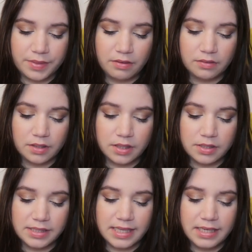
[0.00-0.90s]
Now the
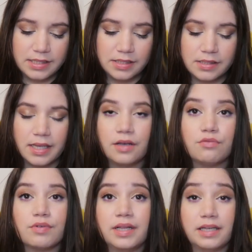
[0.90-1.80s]
scent is like a
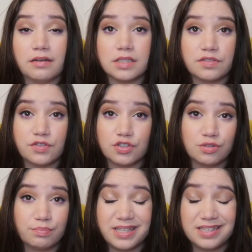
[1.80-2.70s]
really
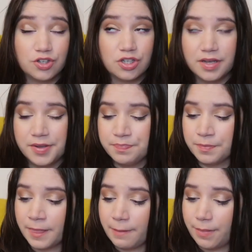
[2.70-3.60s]
artificial peach,
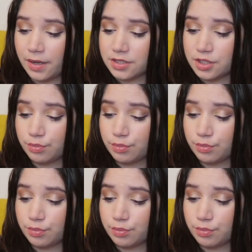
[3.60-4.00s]
but the